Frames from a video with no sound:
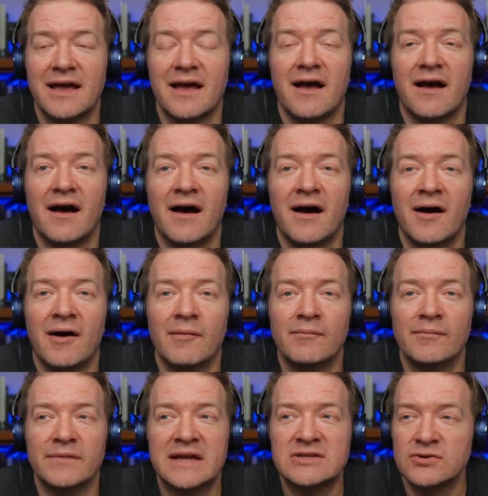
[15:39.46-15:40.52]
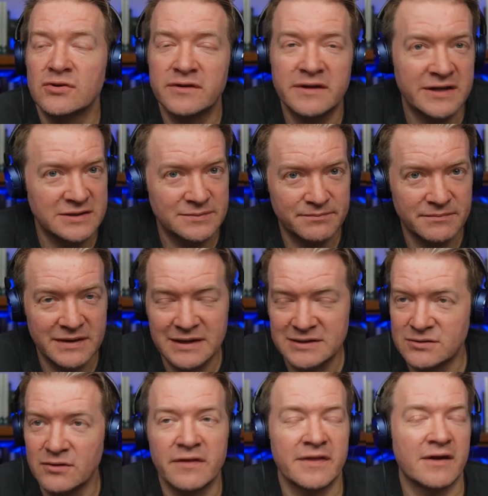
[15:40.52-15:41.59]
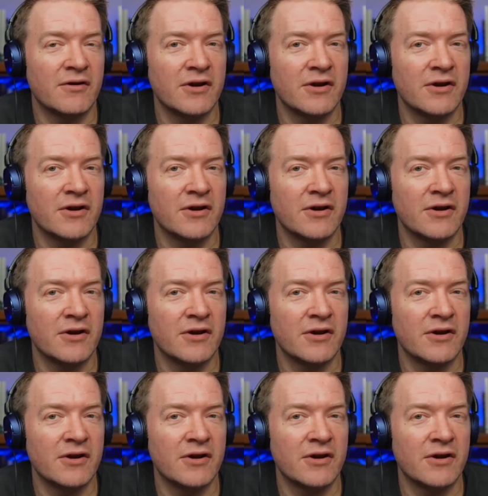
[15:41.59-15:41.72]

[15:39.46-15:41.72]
It's not that there are no